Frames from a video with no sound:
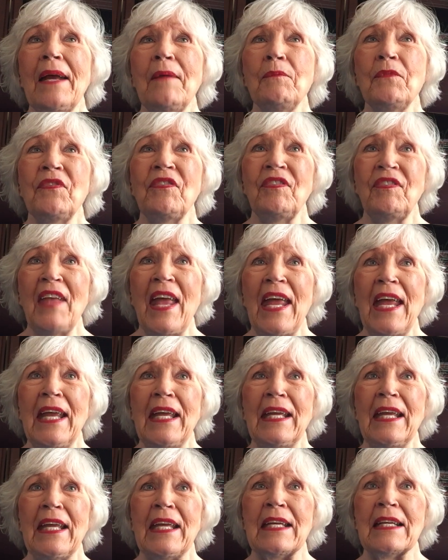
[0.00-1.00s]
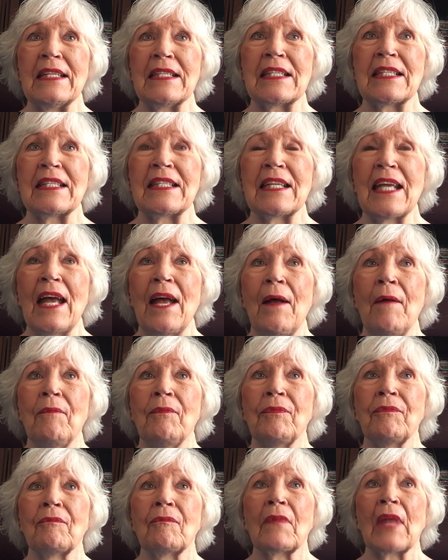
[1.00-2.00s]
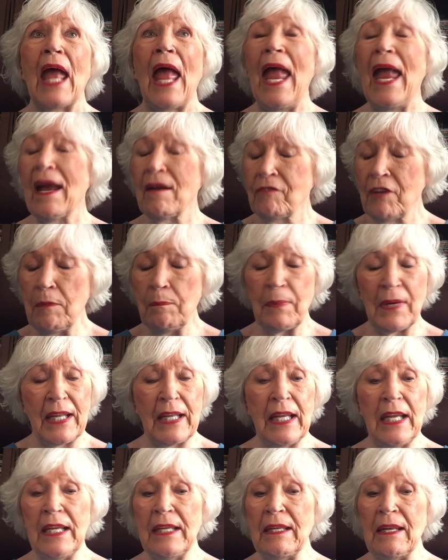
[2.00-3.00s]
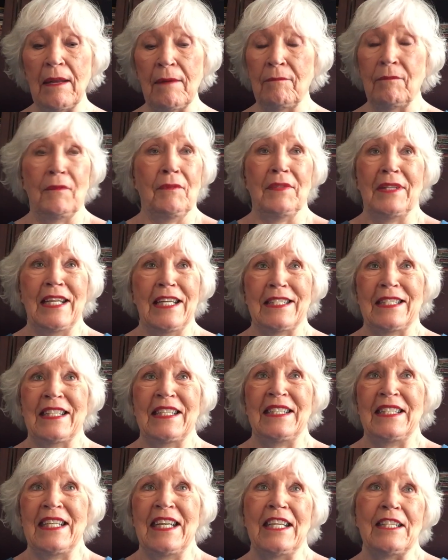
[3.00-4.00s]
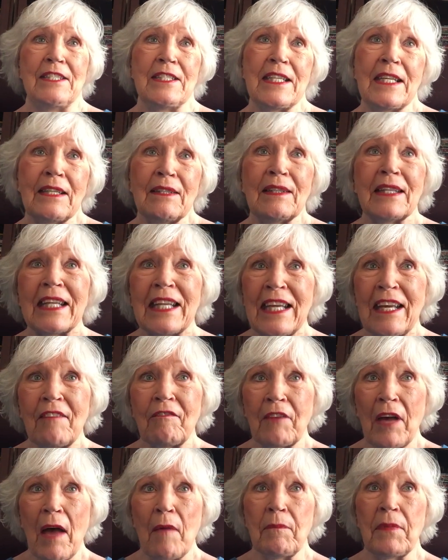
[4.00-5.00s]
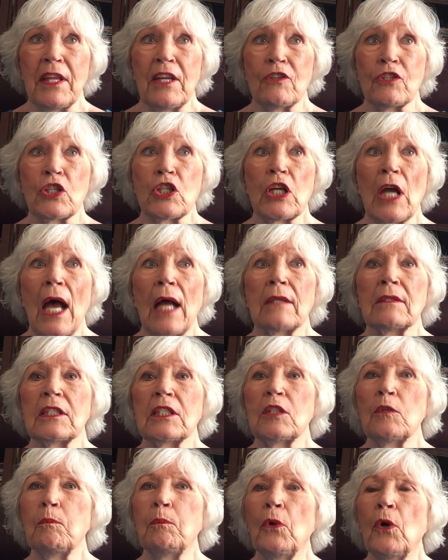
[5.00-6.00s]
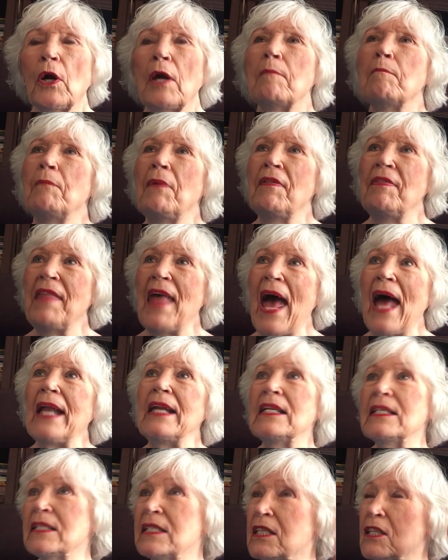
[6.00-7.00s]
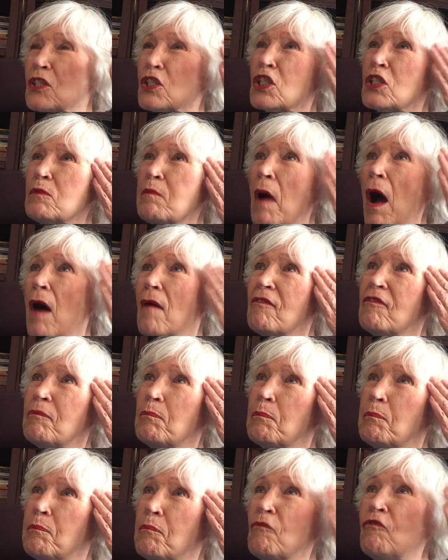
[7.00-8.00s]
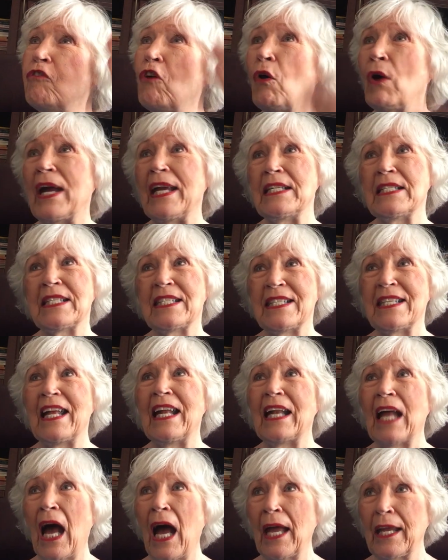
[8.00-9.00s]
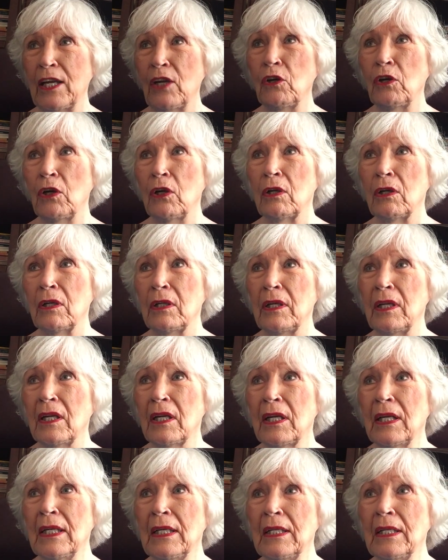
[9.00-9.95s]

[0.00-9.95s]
I'm saying is, everybody doesn't need to give up their child support, but that is a small voice that I heard.